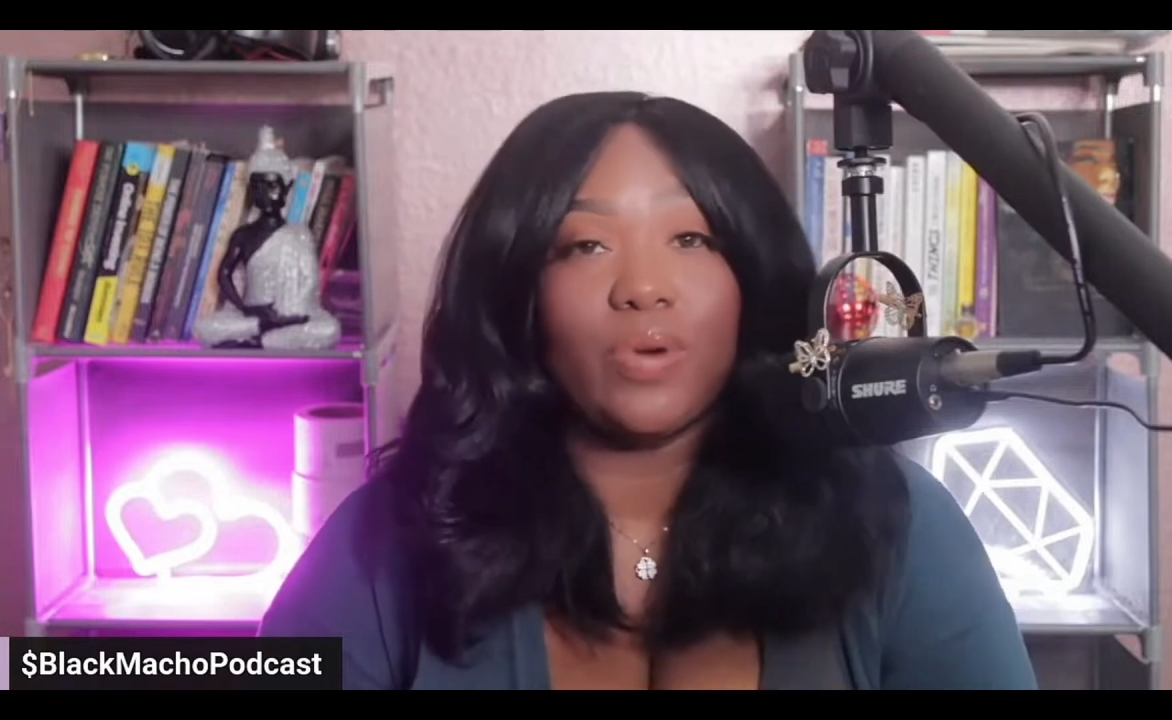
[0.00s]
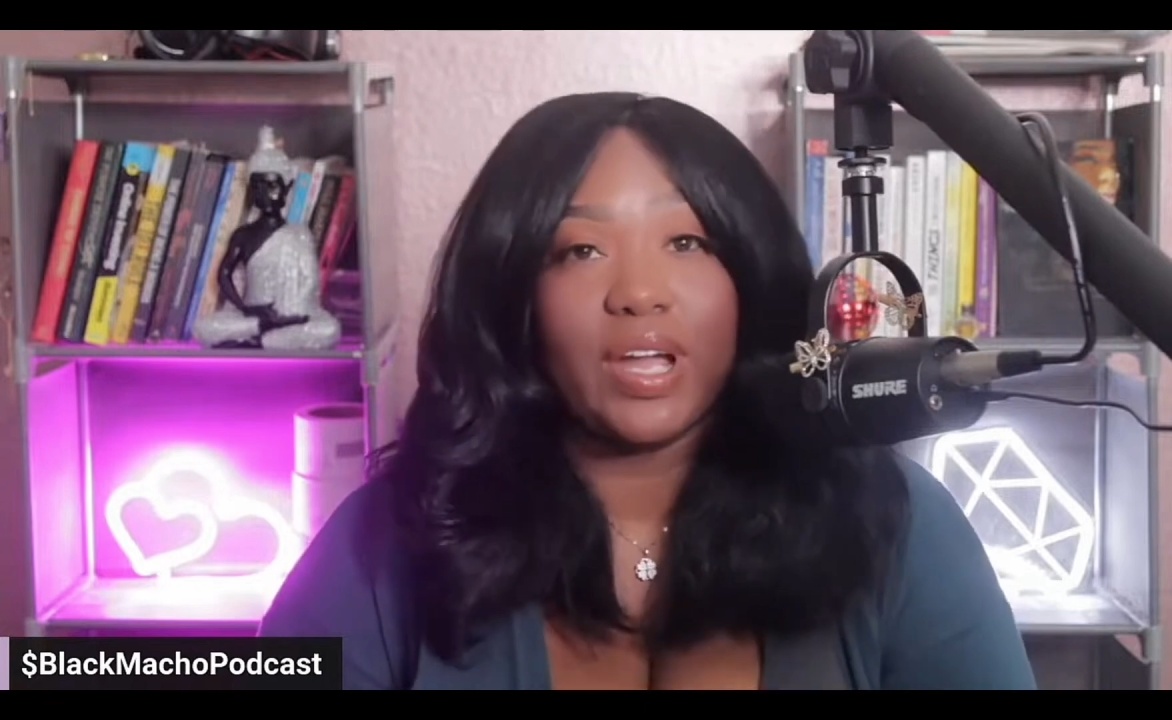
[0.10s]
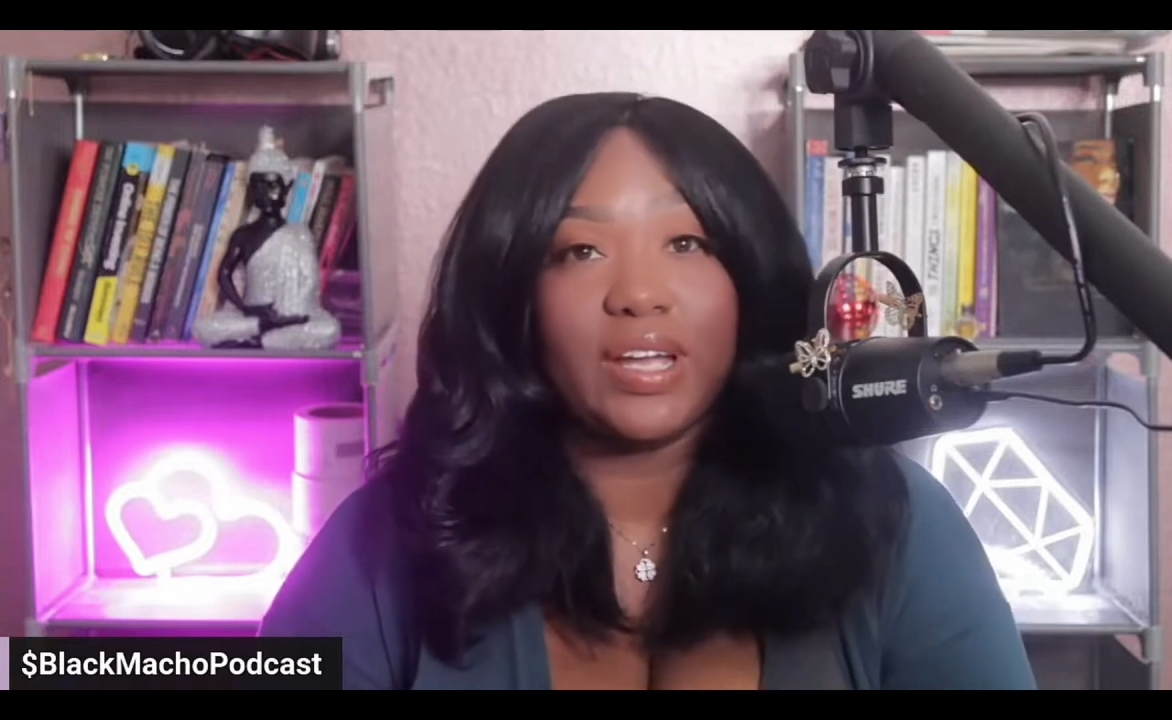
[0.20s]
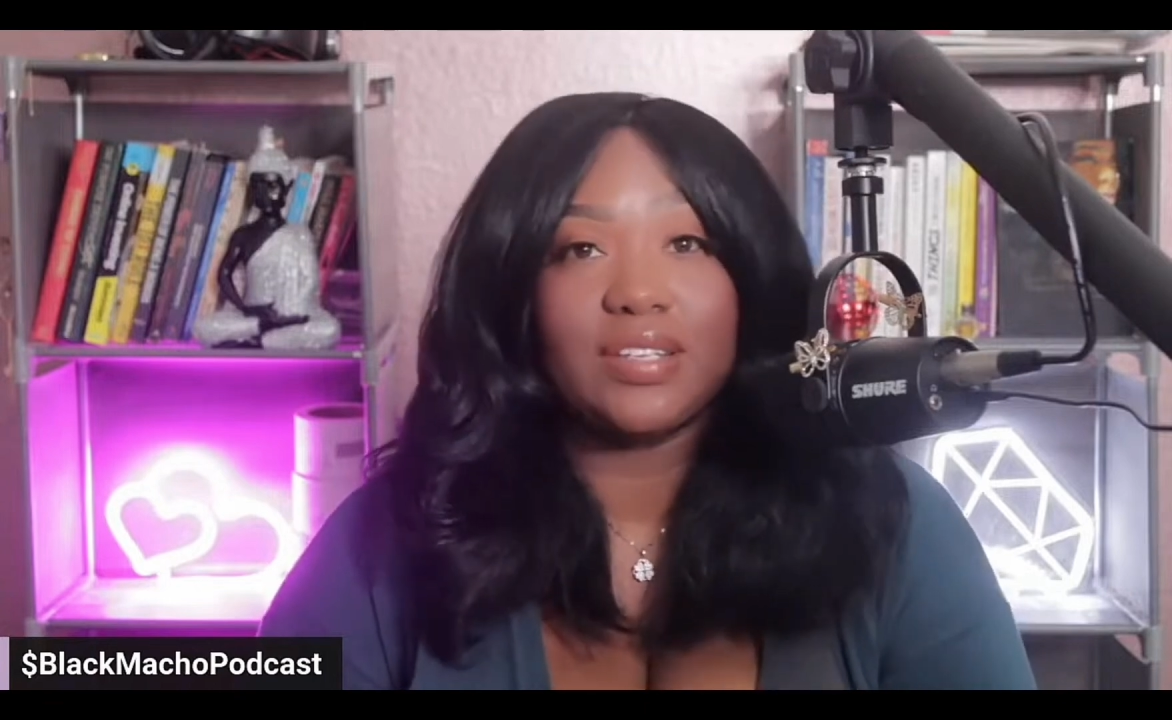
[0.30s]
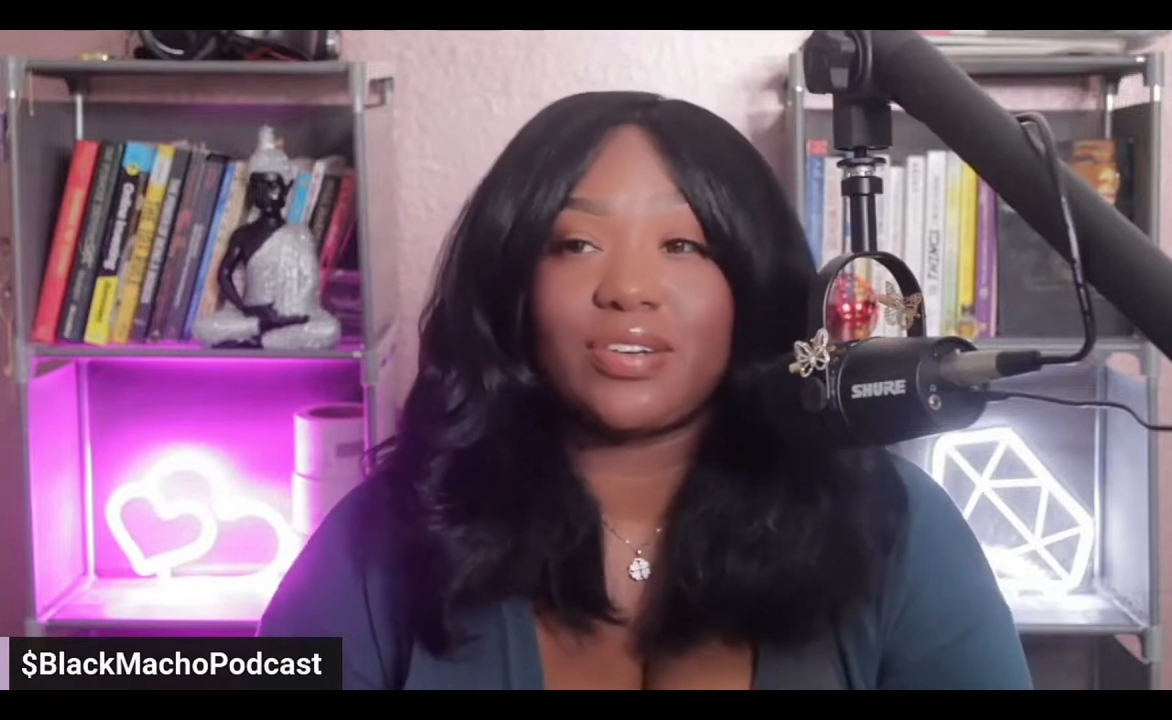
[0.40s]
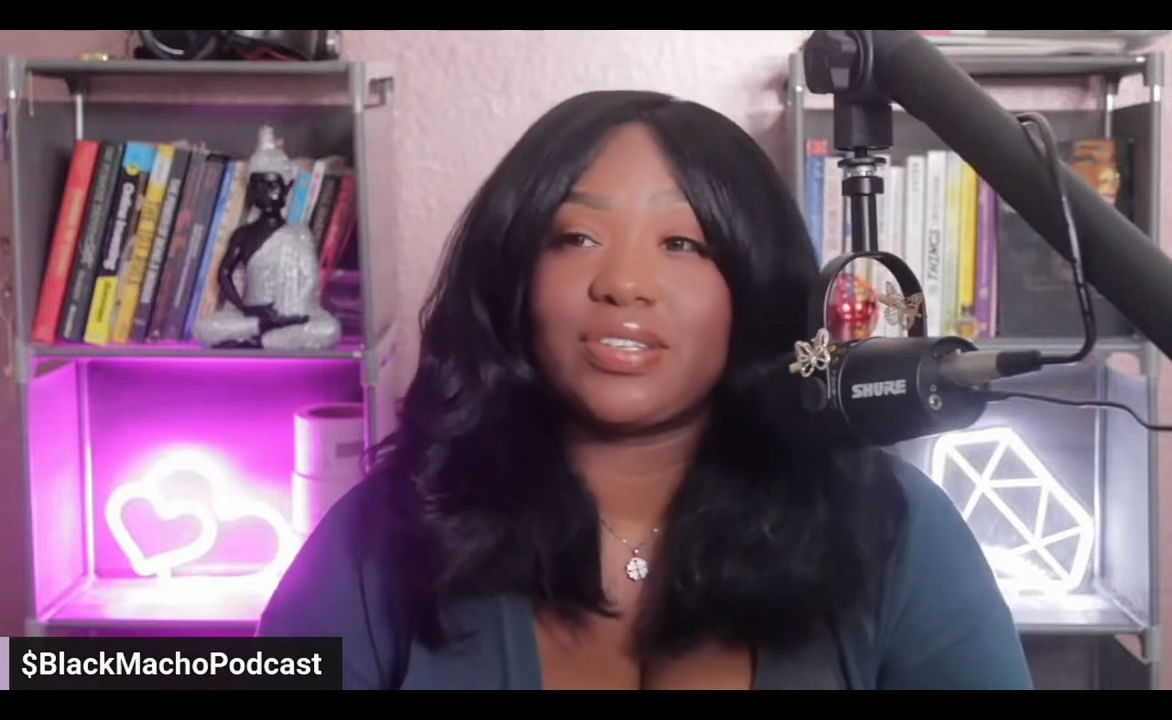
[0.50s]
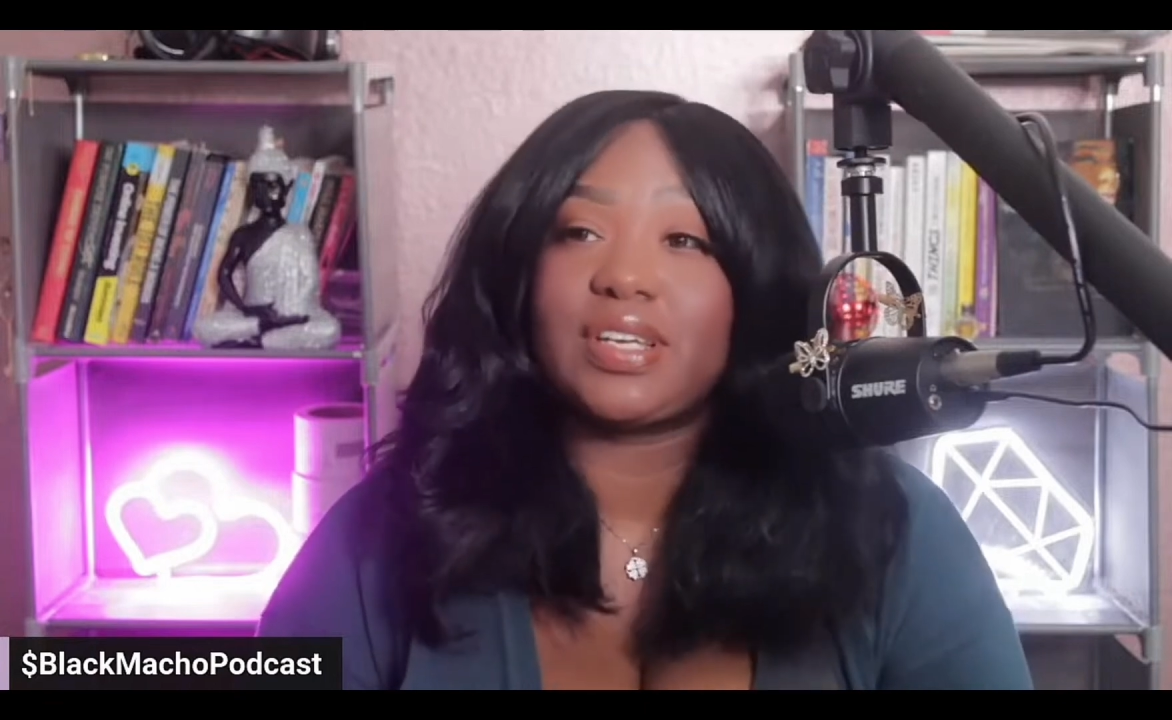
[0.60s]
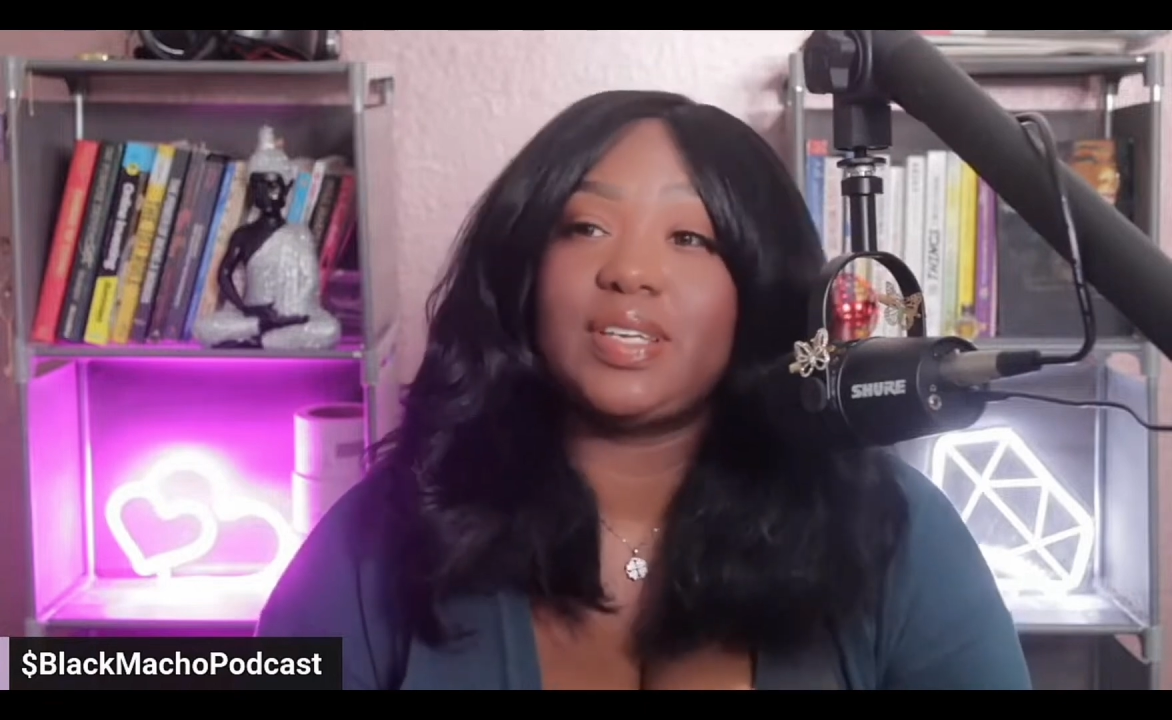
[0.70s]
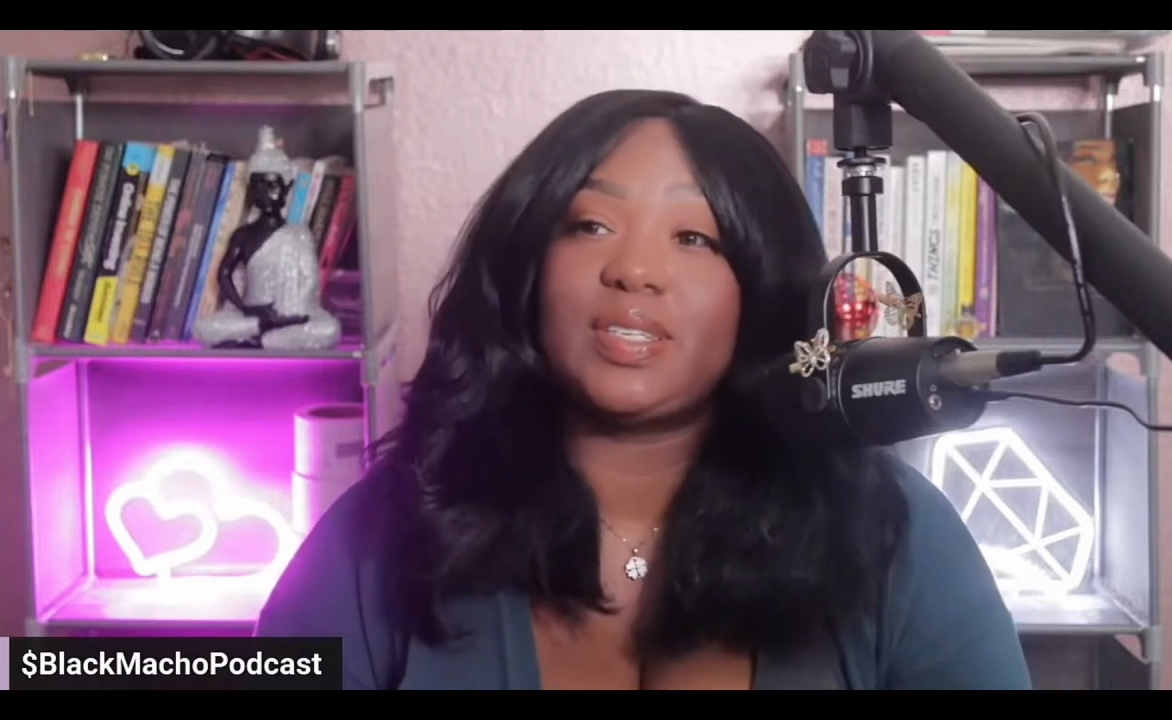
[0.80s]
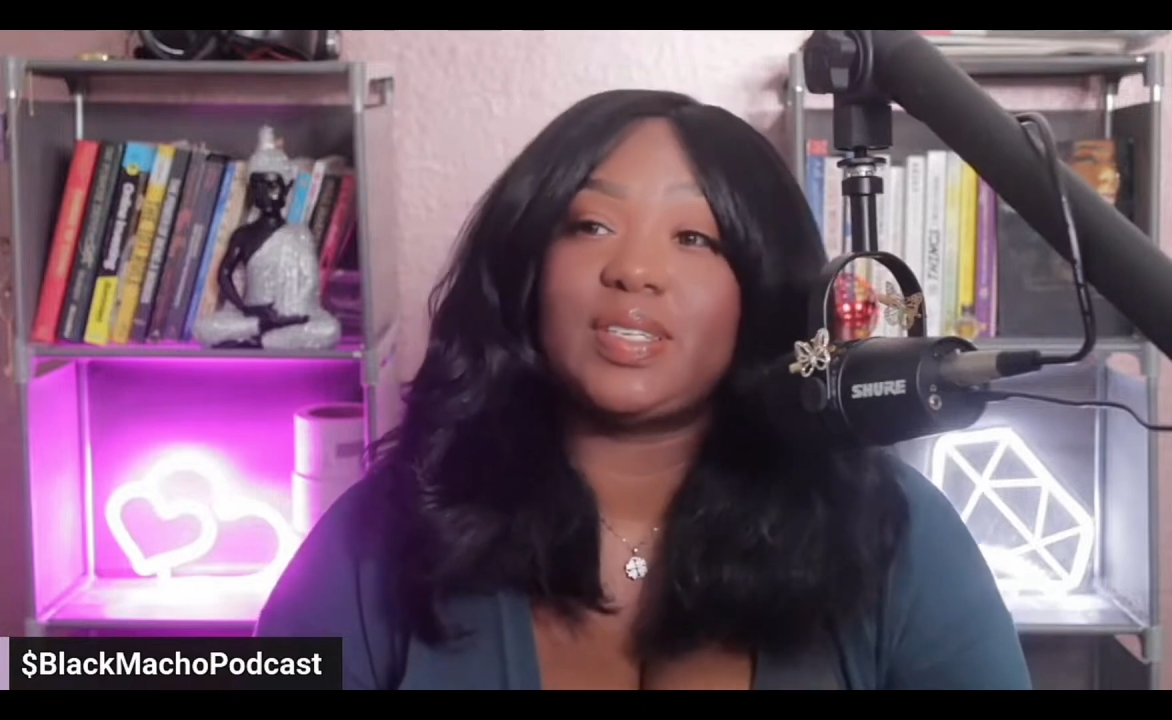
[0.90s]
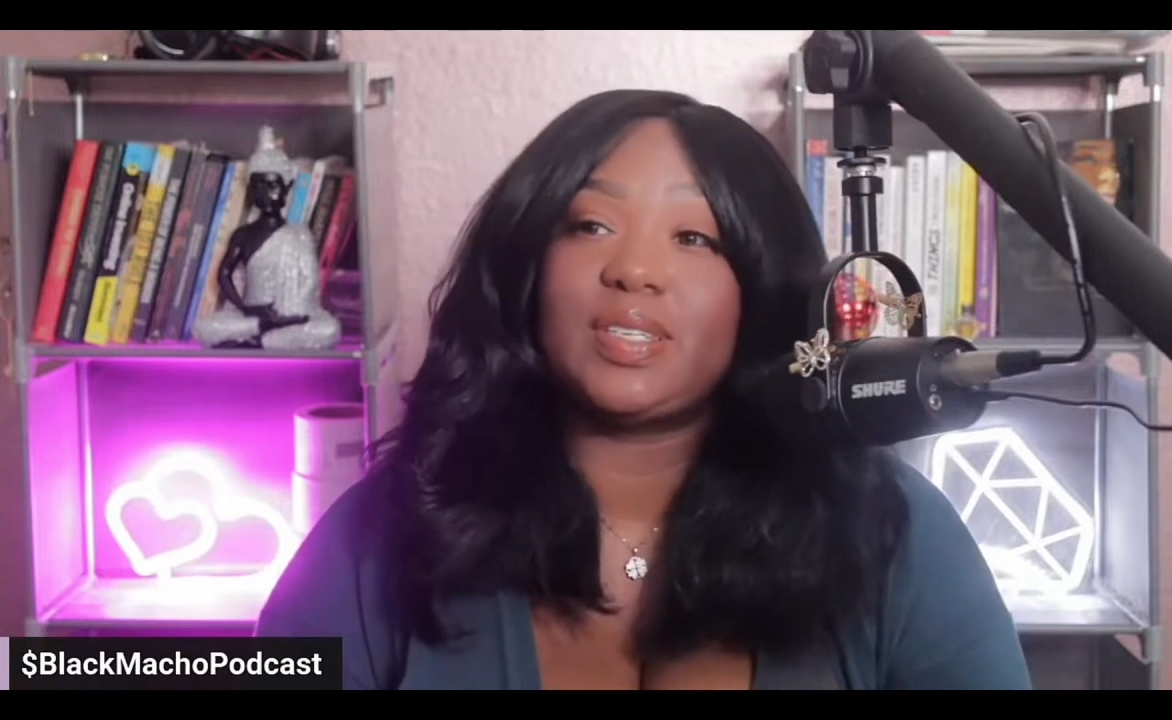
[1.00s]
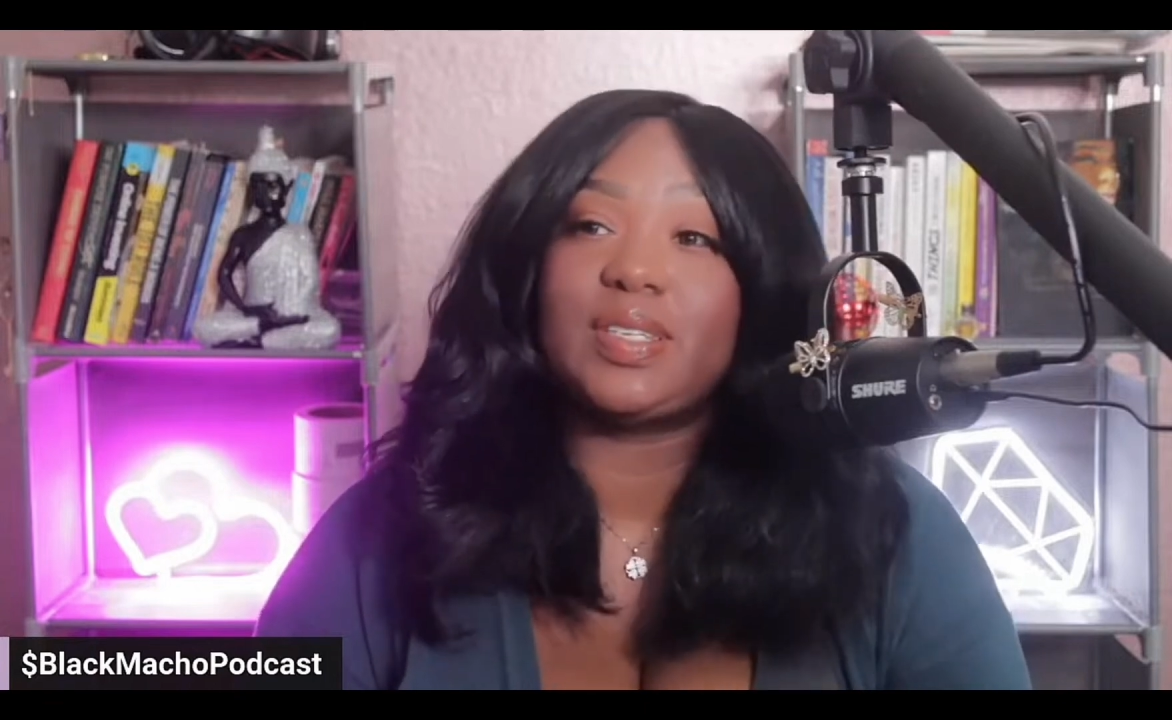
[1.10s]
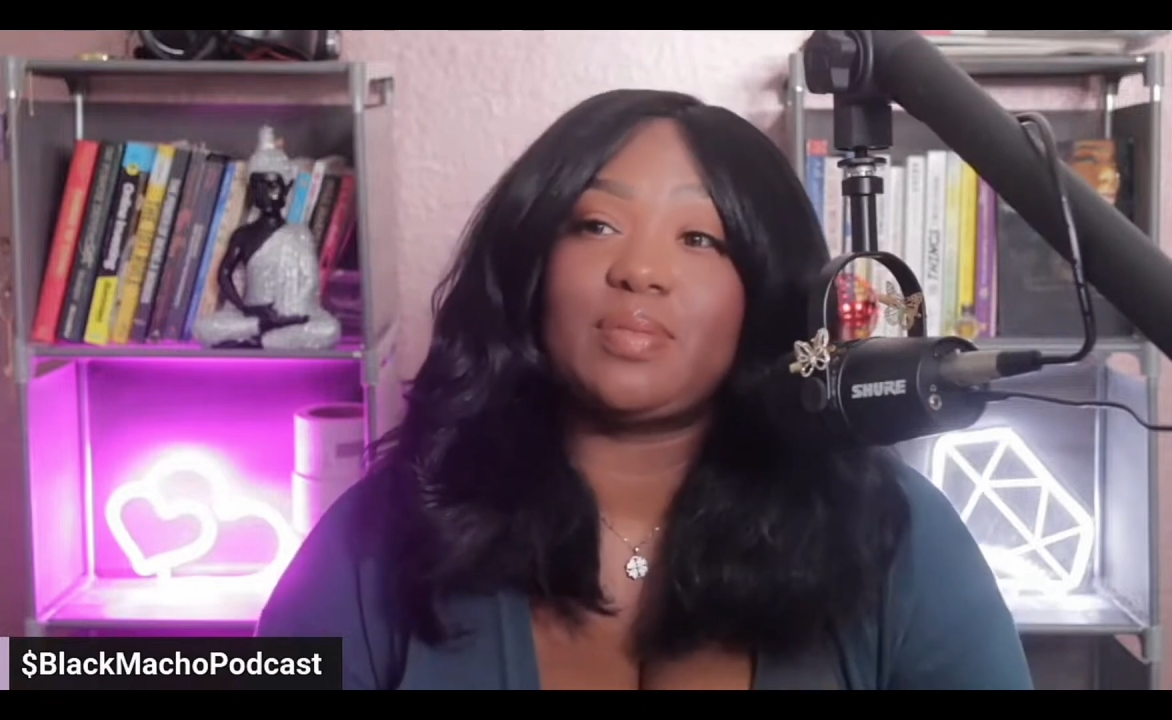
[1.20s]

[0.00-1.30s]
grain and start saying something